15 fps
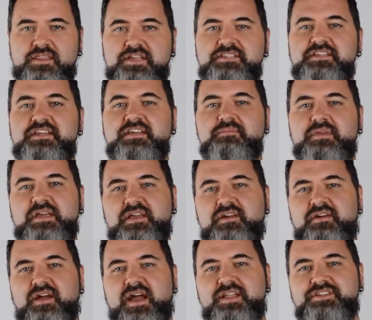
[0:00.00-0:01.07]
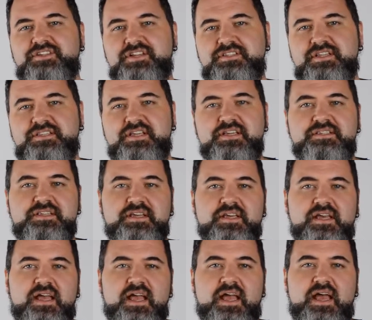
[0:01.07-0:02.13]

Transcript: The team here at GCTC